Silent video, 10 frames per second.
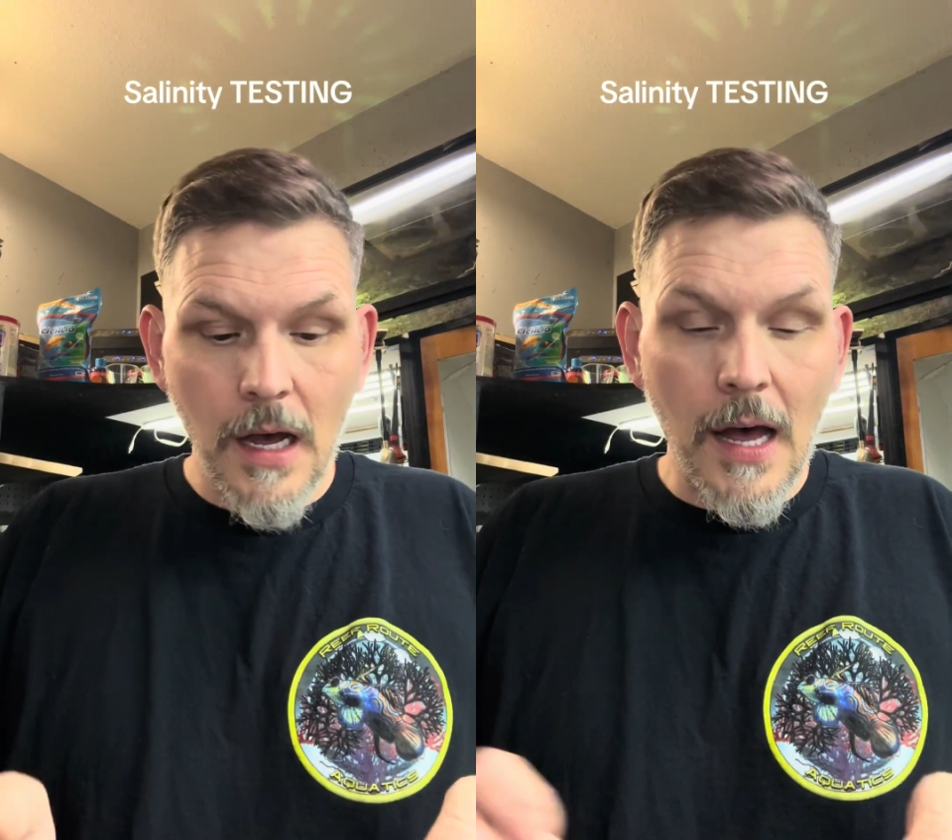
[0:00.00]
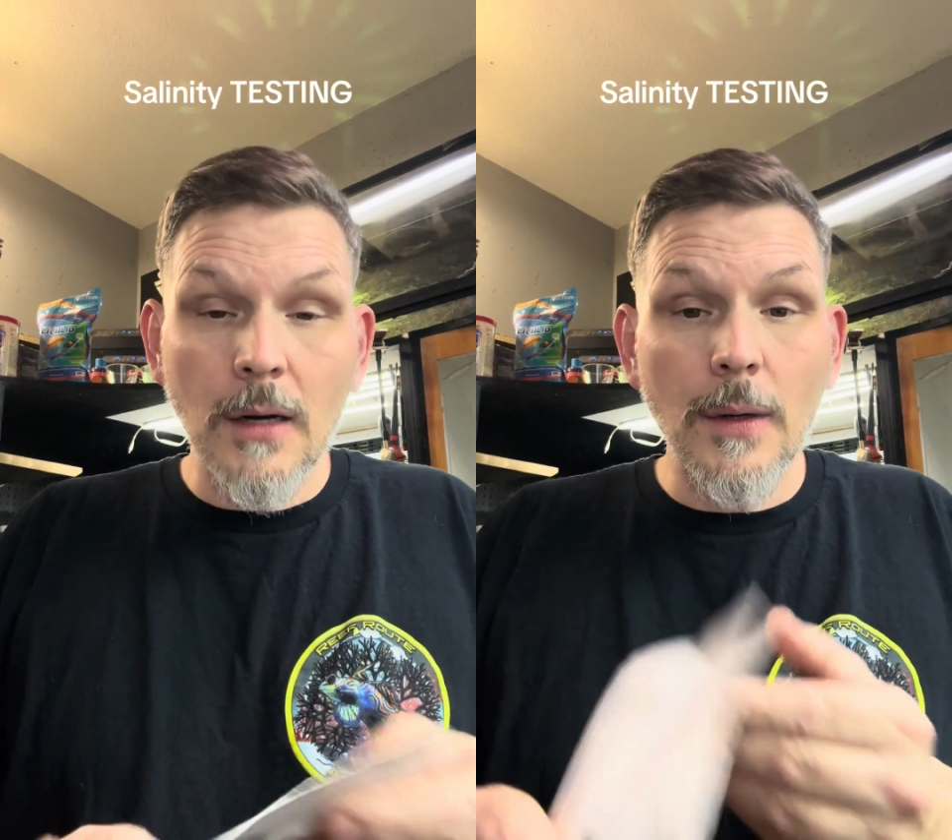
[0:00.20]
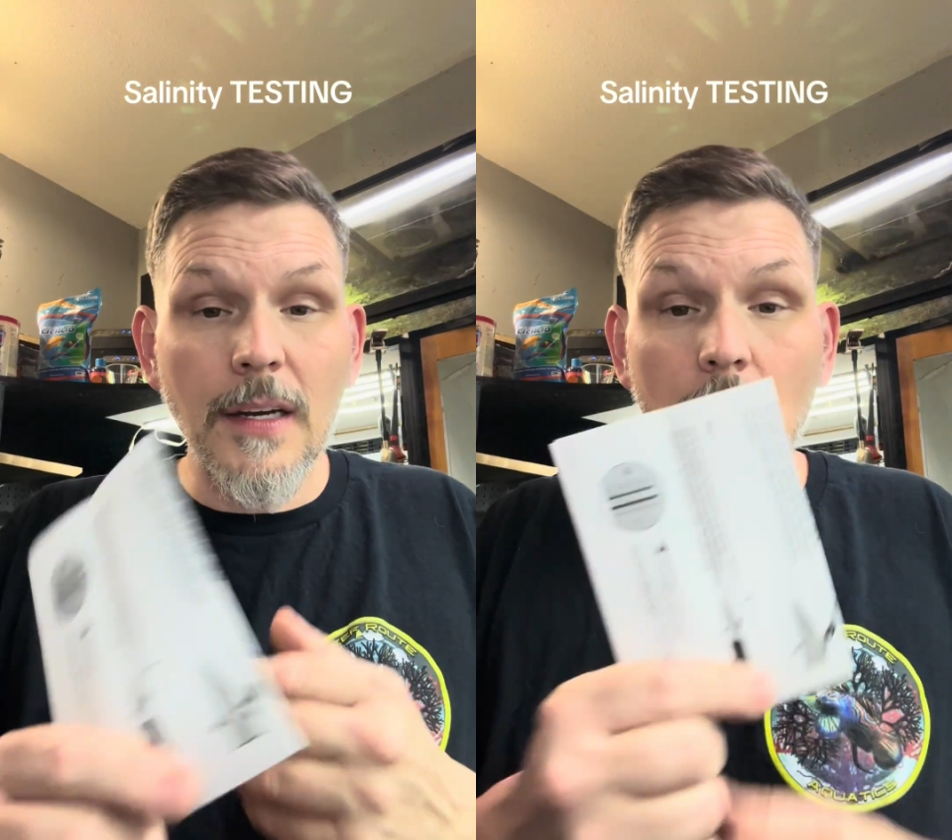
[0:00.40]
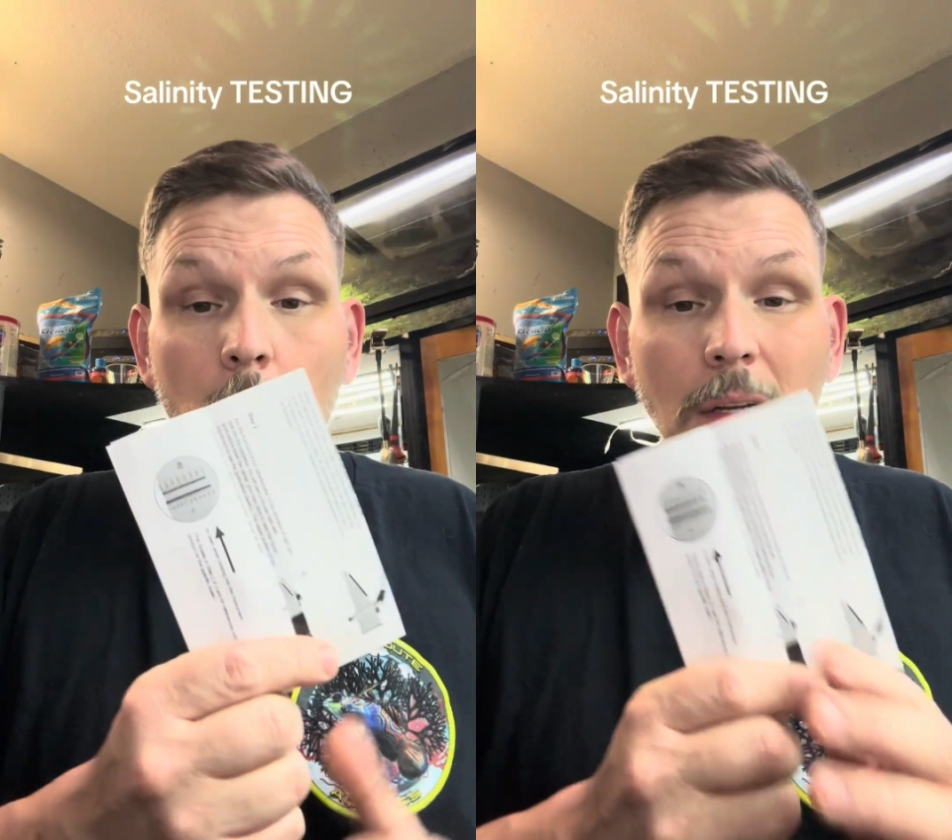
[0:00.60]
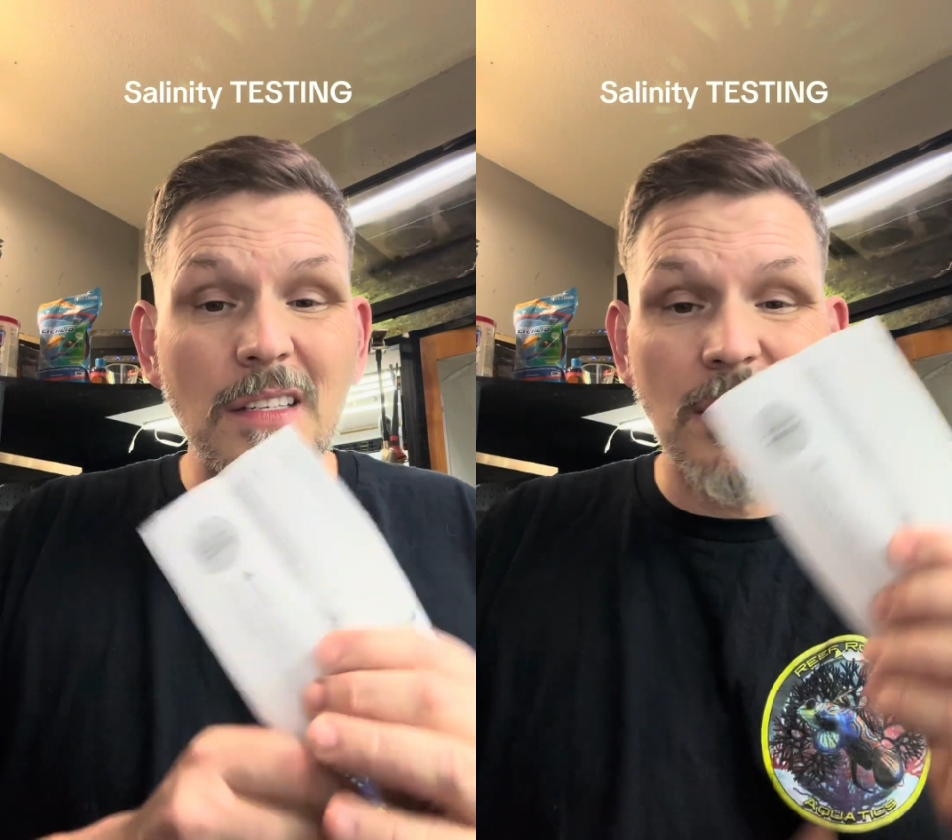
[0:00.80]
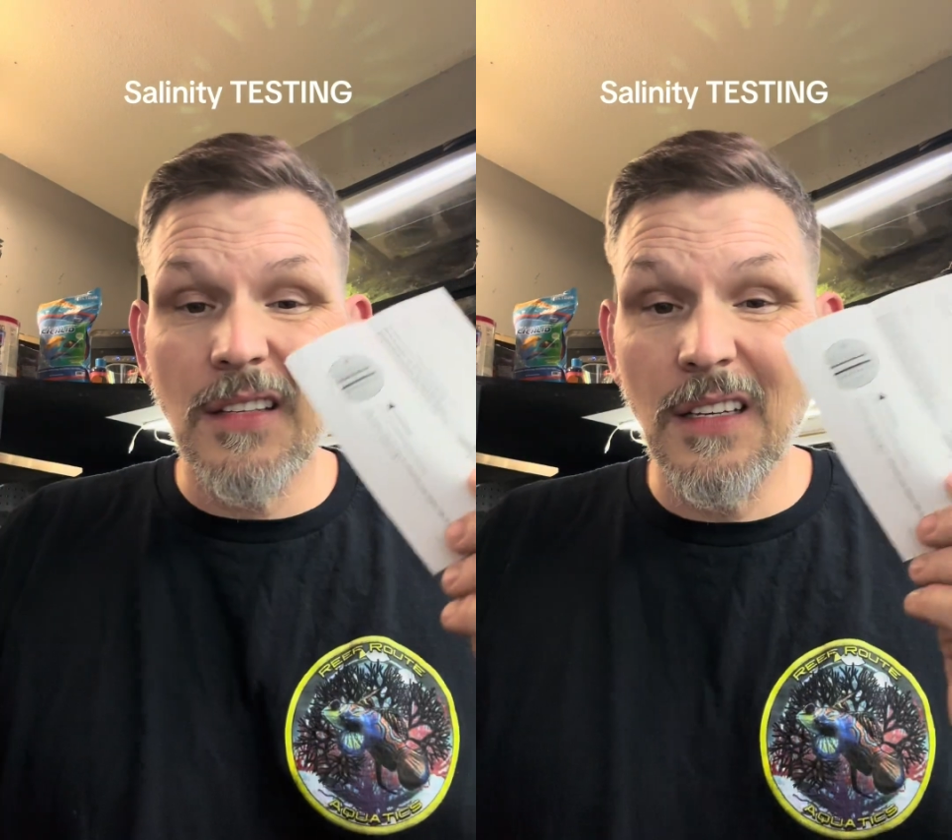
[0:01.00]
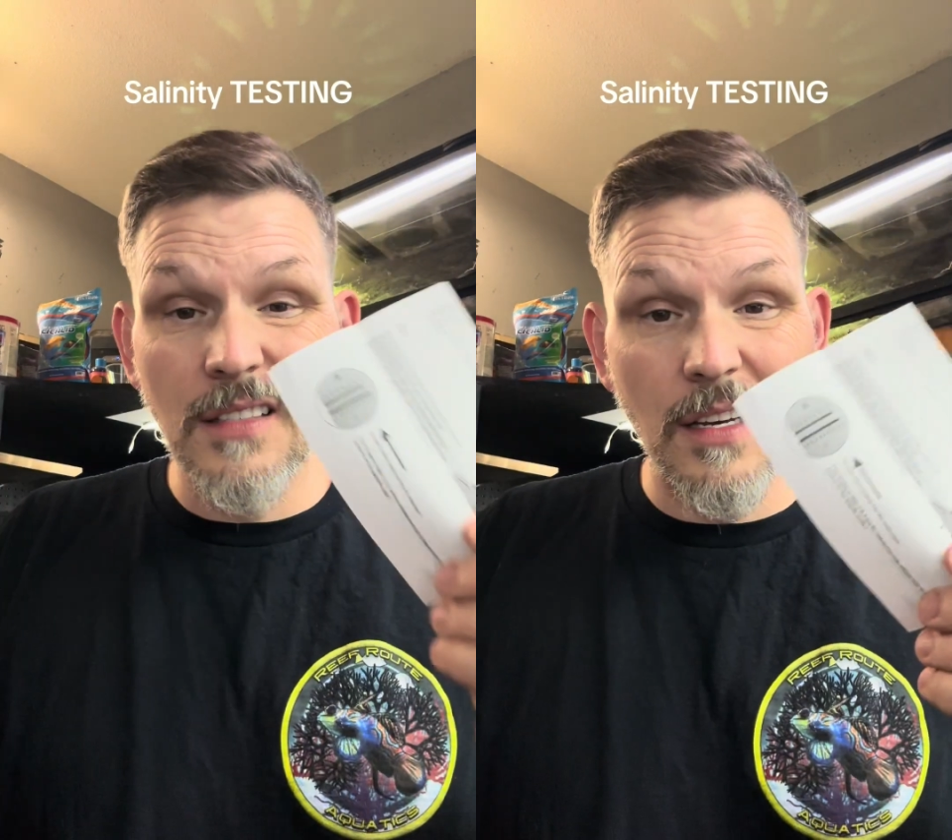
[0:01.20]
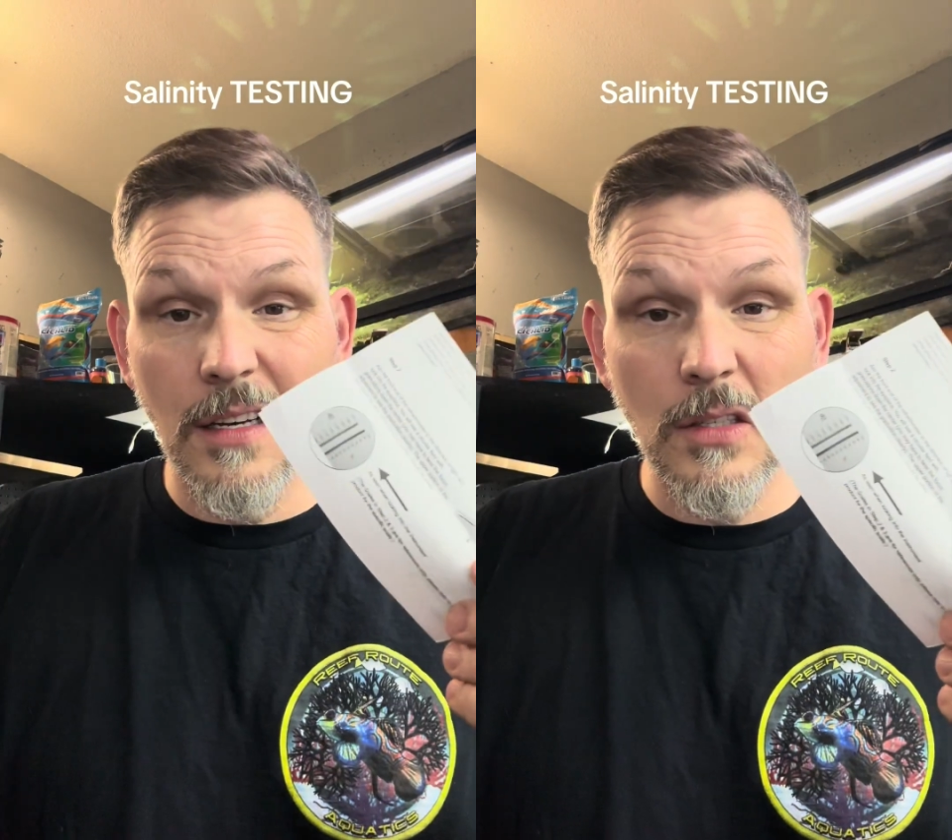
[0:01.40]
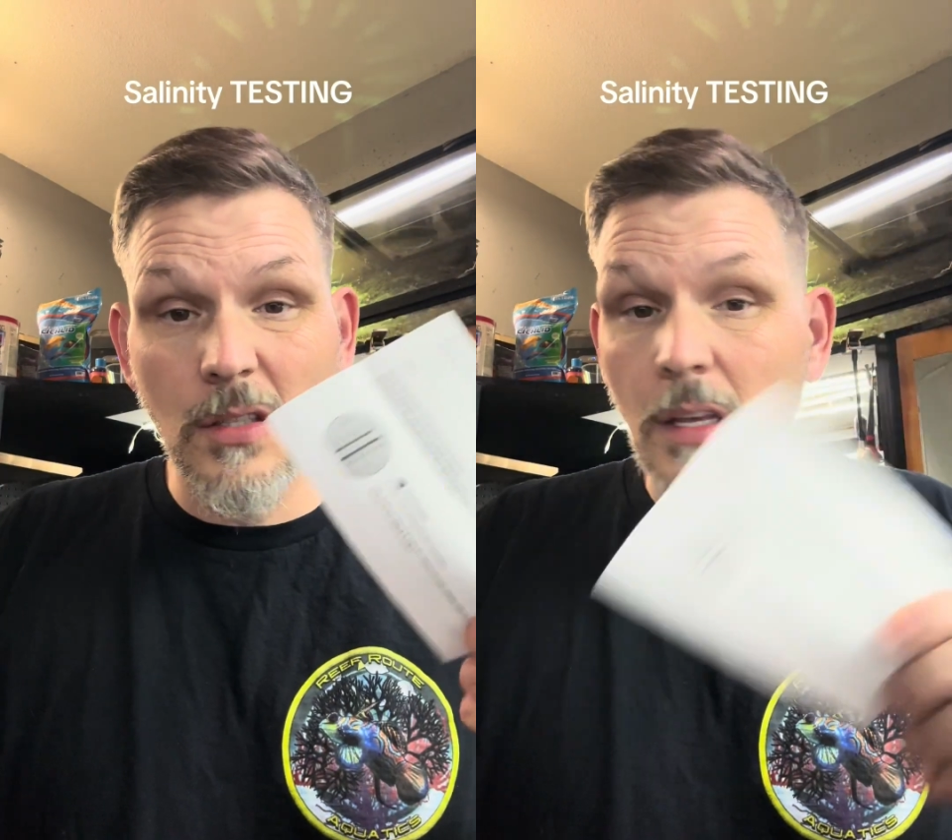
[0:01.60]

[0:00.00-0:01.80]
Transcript: I don't care what this thing says.